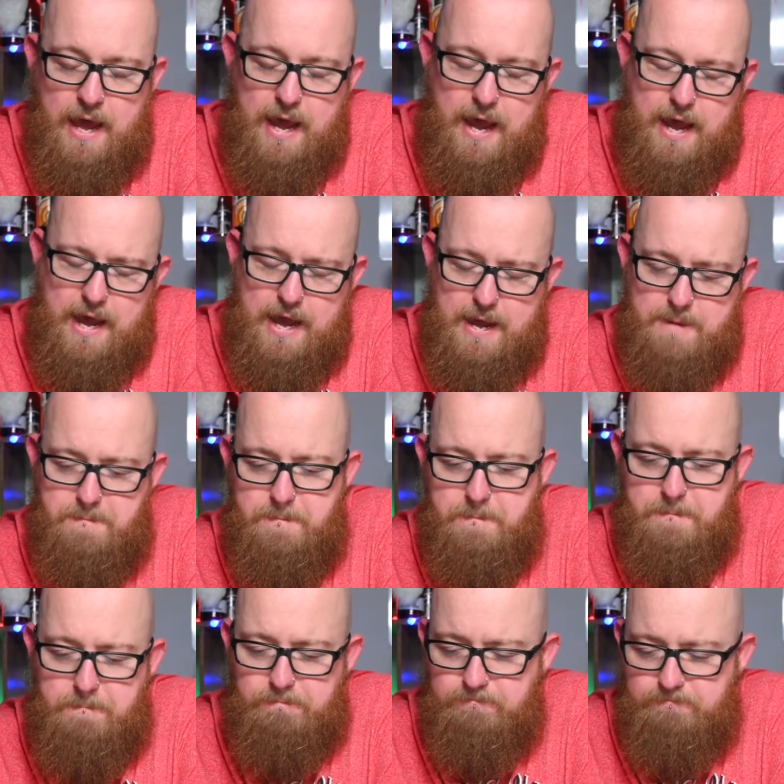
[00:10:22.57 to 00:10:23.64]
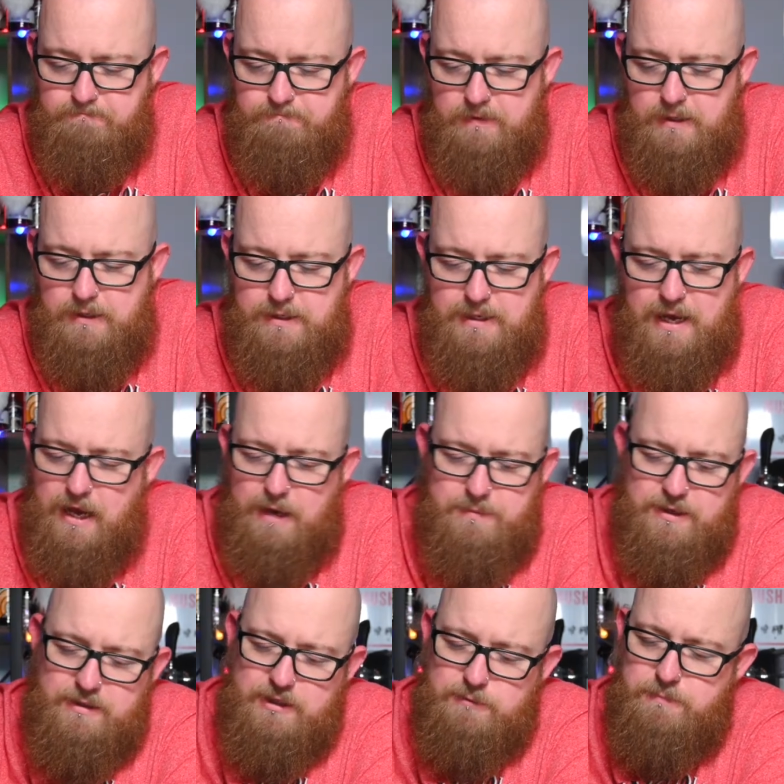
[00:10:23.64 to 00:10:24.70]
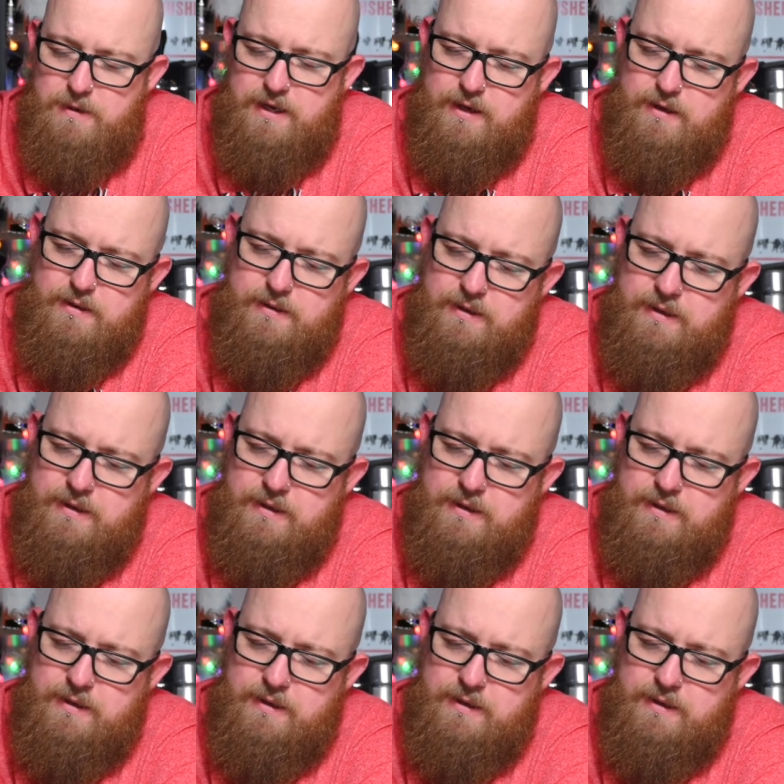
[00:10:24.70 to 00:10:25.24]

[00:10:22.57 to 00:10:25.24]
I mean, this beer...